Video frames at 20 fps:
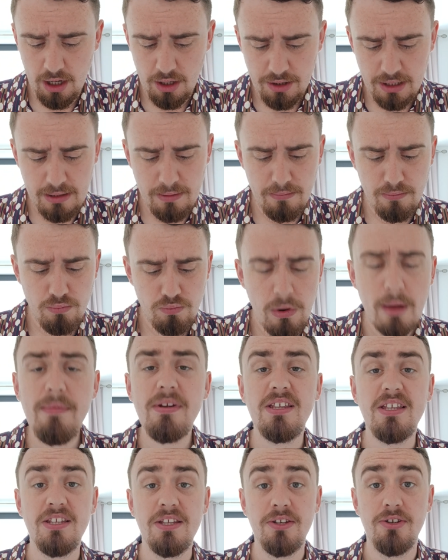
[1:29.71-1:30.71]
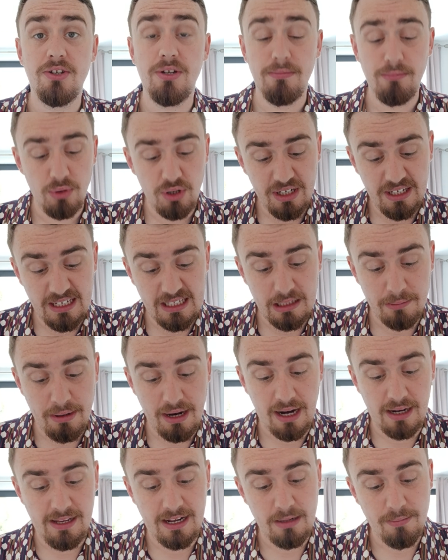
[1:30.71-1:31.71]
women's Money in the
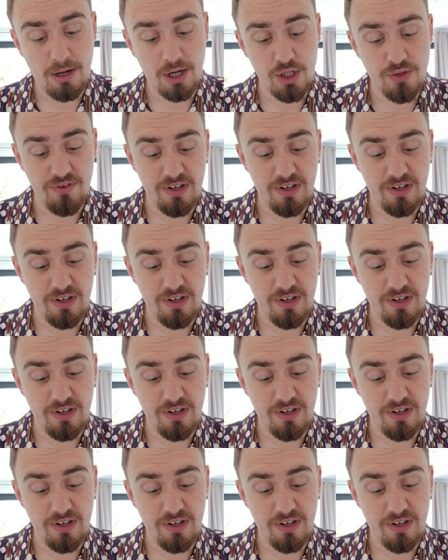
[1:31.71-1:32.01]
Bank ladder match